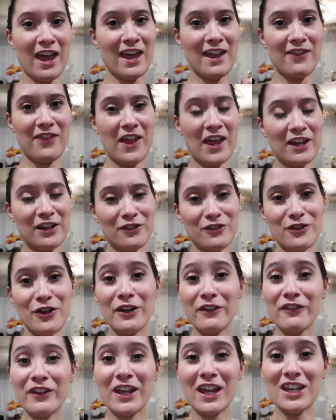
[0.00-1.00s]
and that your
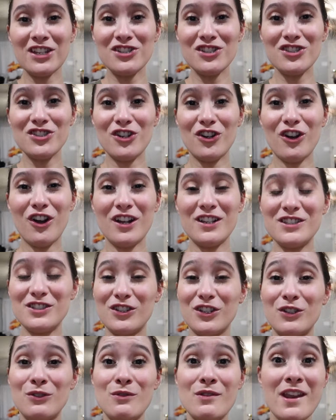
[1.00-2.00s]
notifications are on
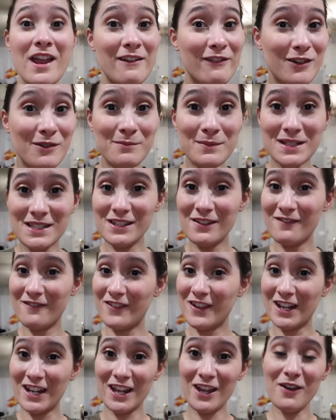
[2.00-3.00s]
so you never miss a
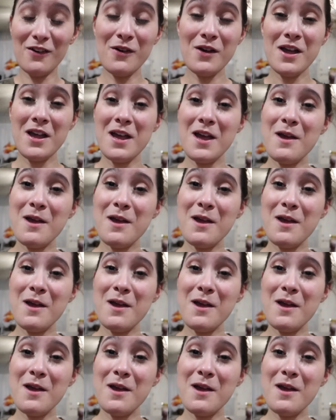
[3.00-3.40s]
video.